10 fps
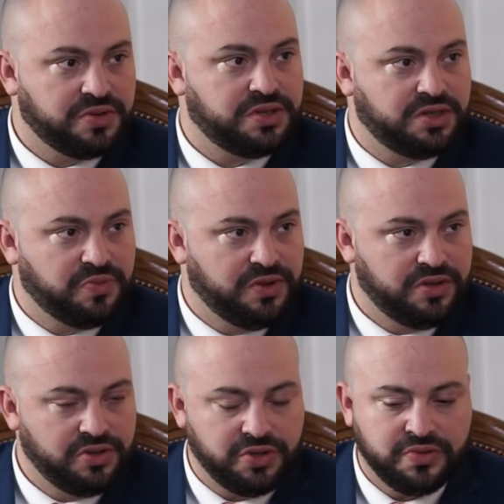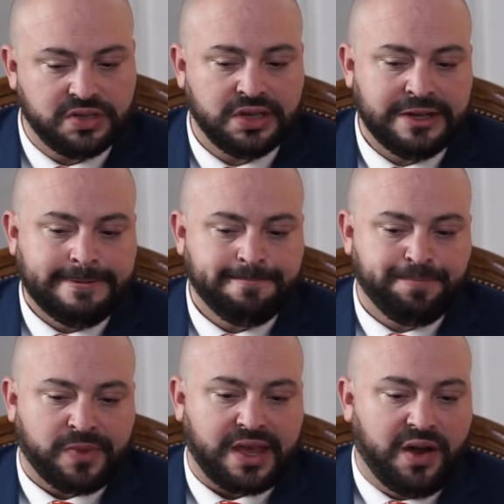of 6 million Jews.
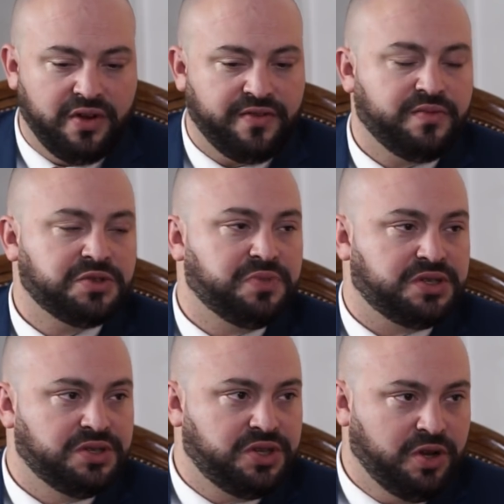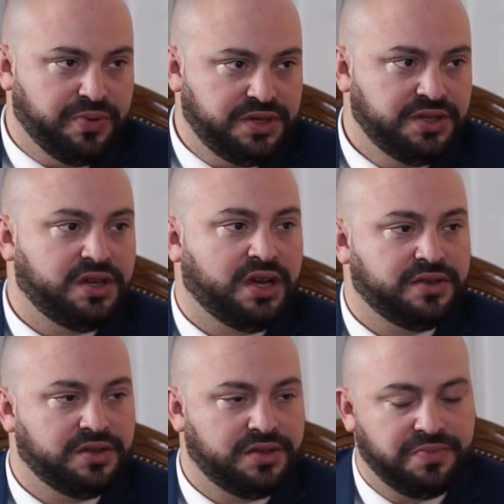However, it was misinterpreted
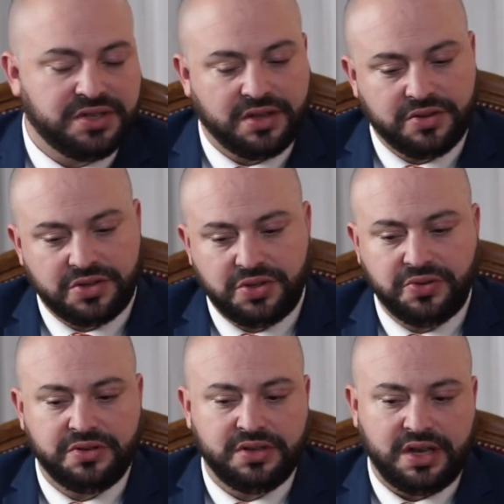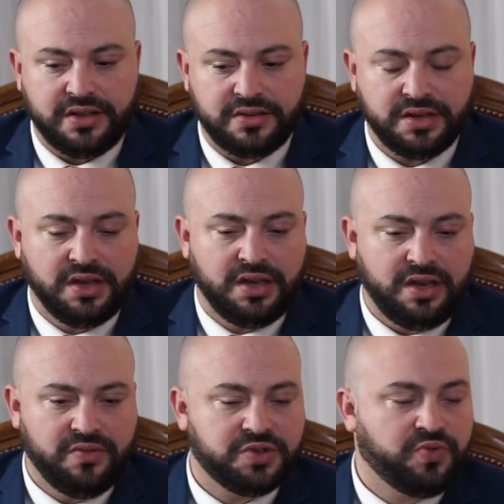and misunderstood, and
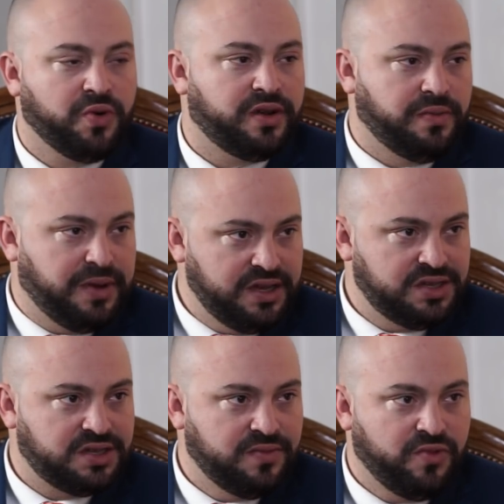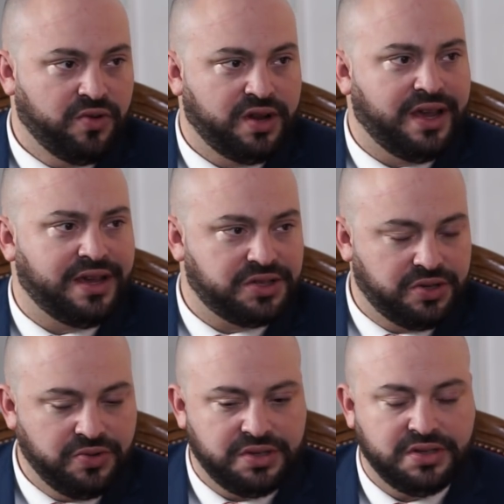it was wrongly placed and wrongly
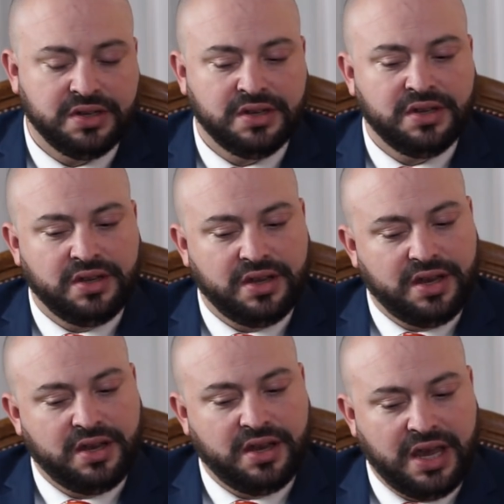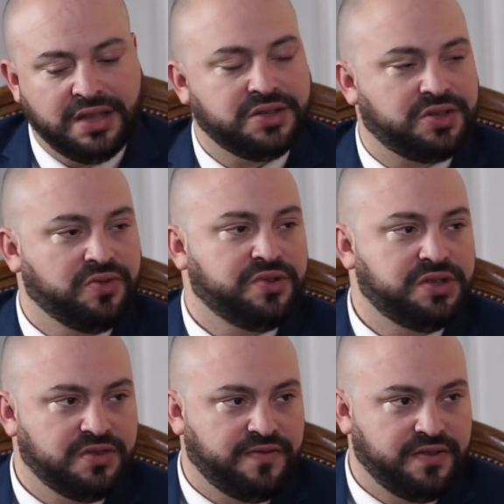executed, hence the
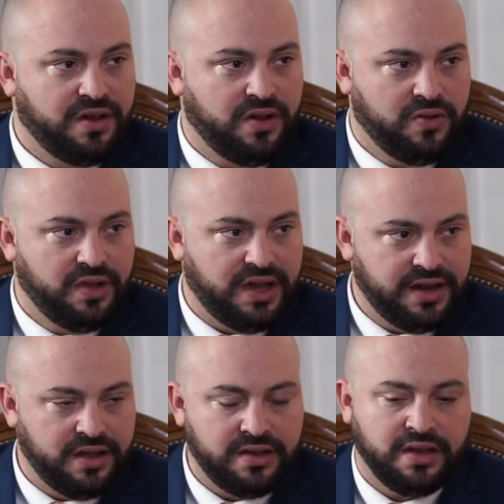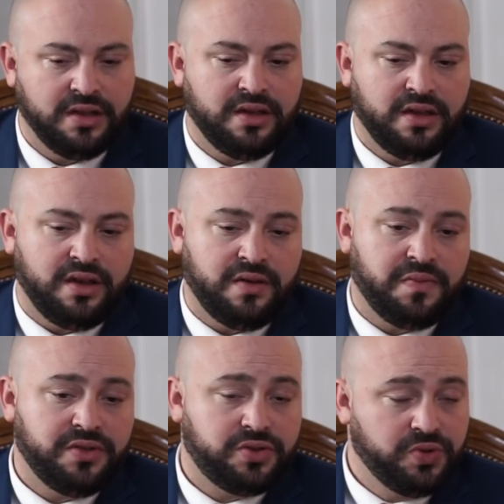reason for the whole headache.
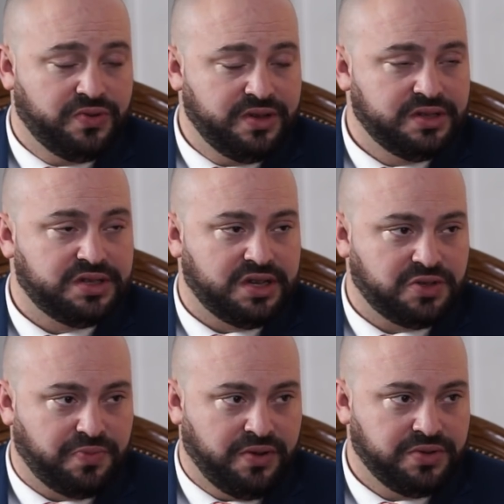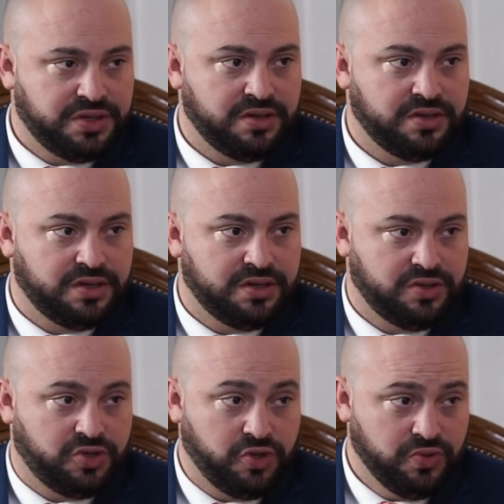But the truth is, as Poles and
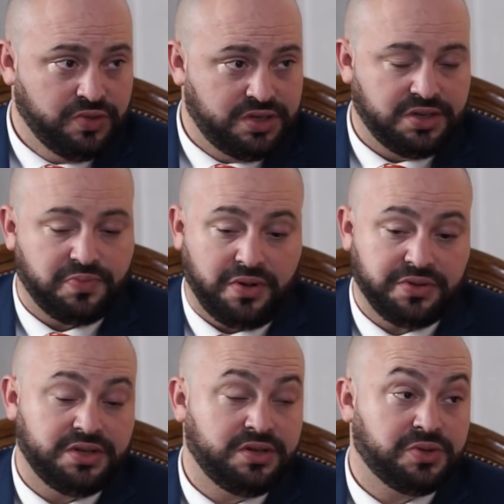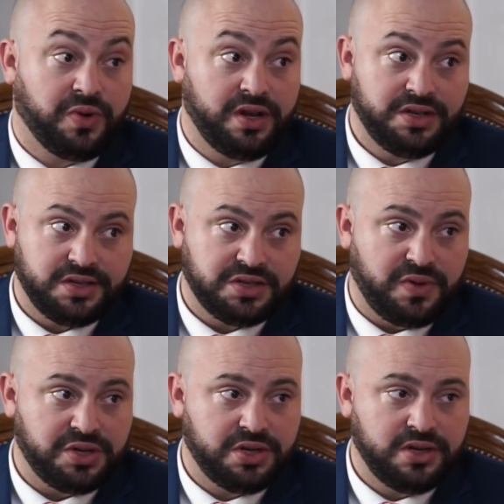Jews, as Poles and Israelis
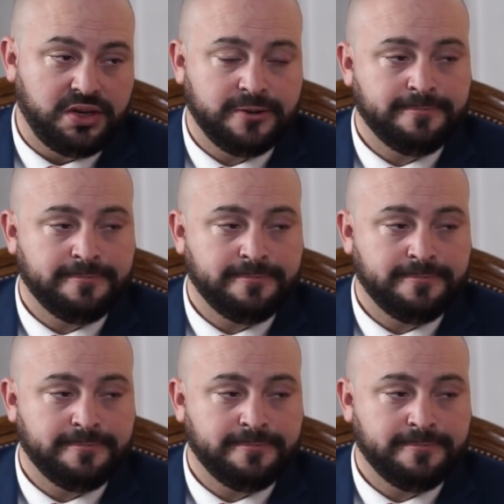especially,